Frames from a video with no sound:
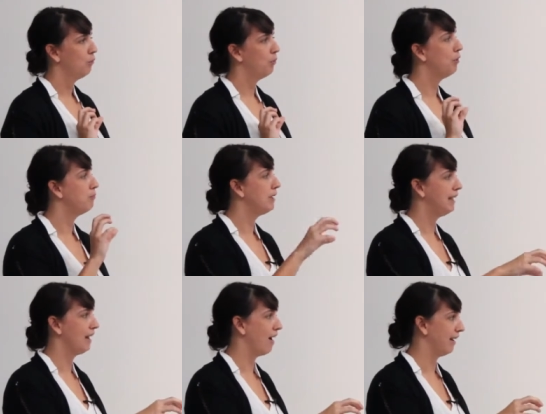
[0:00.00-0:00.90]
put
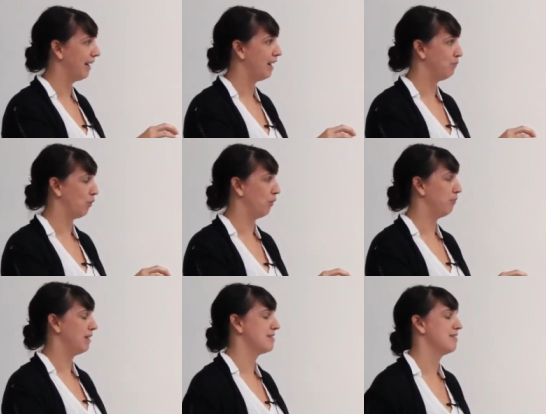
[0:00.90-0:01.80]
meaning on it anymore
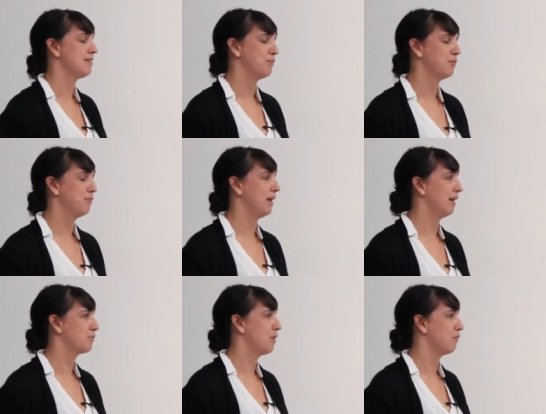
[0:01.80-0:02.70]
because it's been
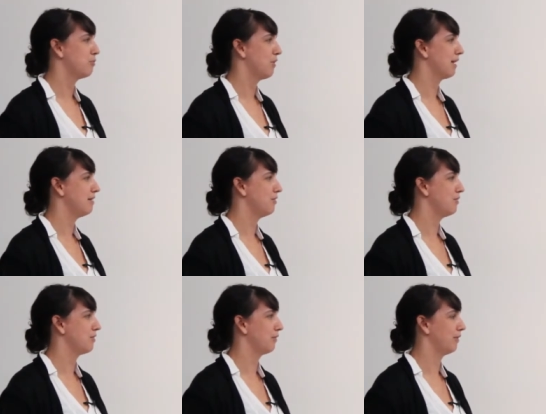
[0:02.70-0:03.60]
abstracted to
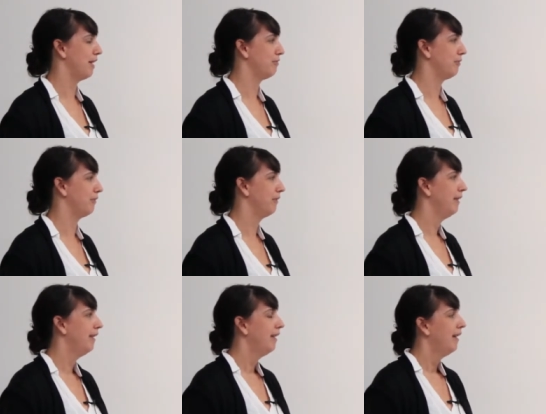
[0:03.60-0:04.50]
a certain level.
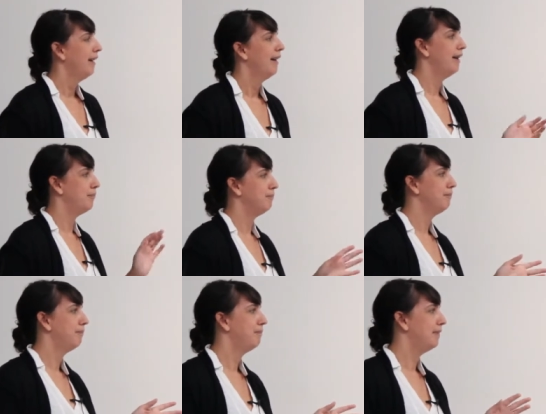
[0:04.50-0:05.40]

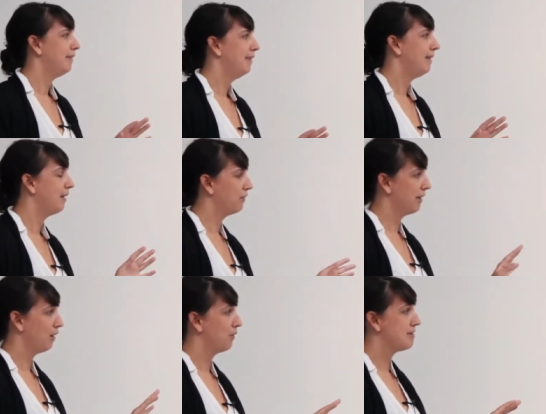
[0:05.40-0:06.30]
The other
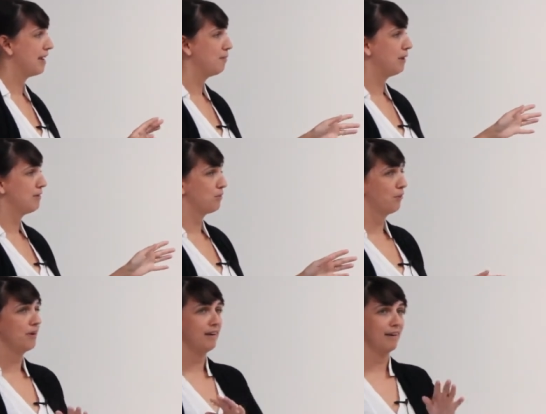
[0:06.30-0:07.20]
thing I want to say about this
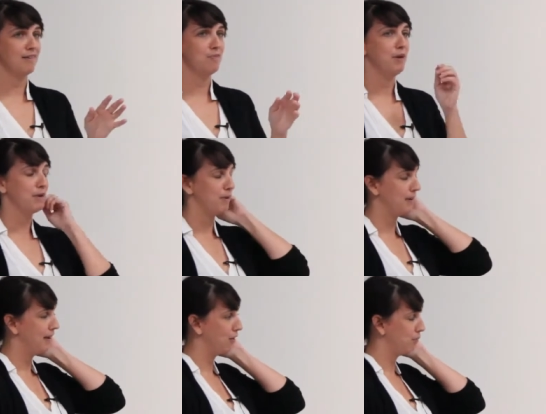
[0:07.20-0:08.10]
work, and then I'll speak about
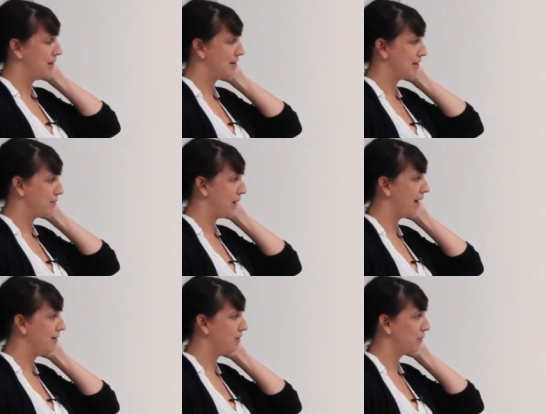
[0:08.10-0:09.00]
the other pieces
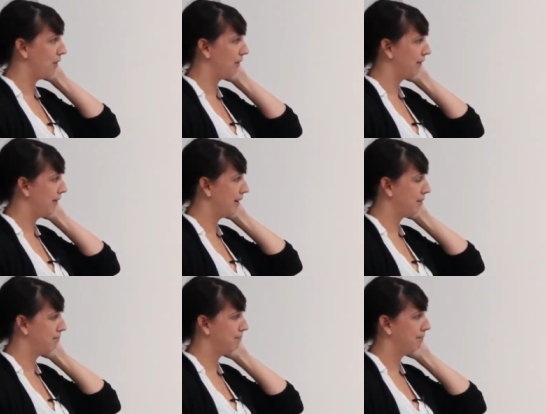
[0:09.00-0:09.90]
behind you all,
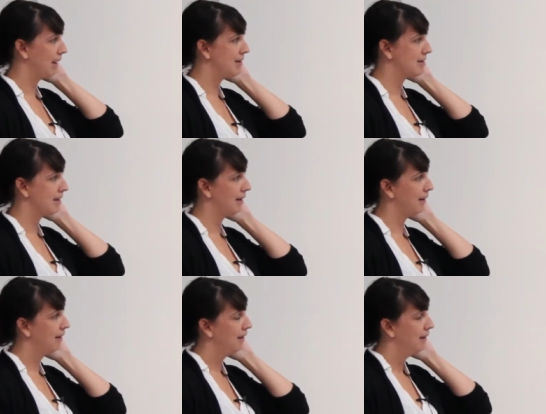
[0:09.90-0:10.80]
is
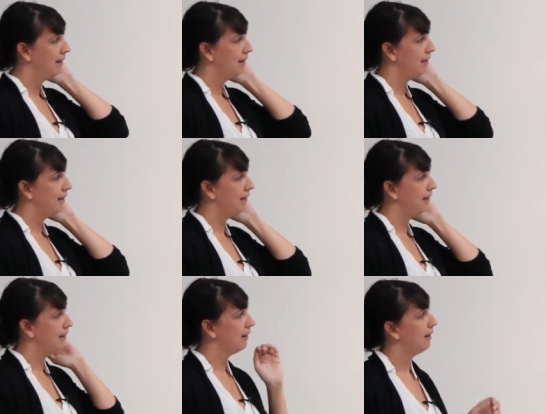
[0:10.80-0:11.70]
that
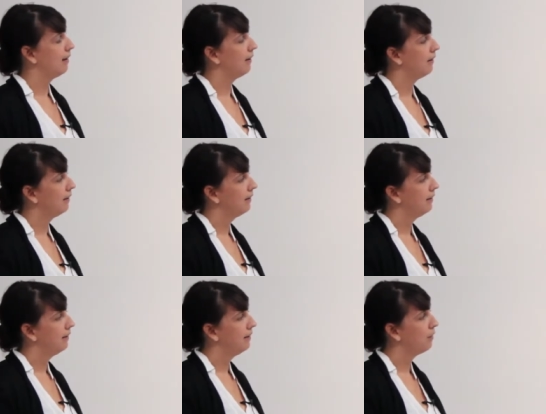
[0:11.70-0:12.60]
they
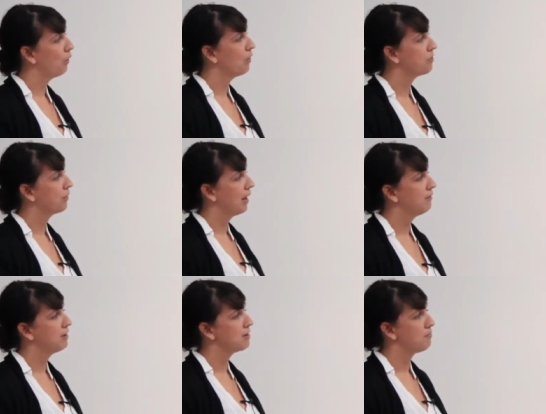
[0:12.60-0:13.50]
were also kind
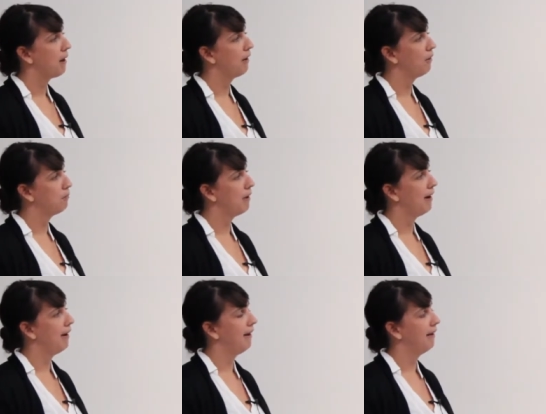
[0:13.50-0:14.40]
of inspired
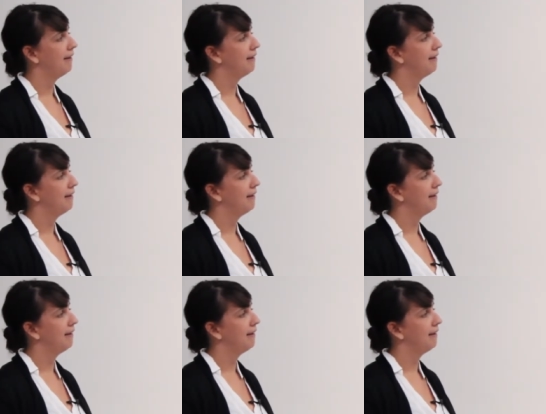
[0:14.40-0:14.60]
by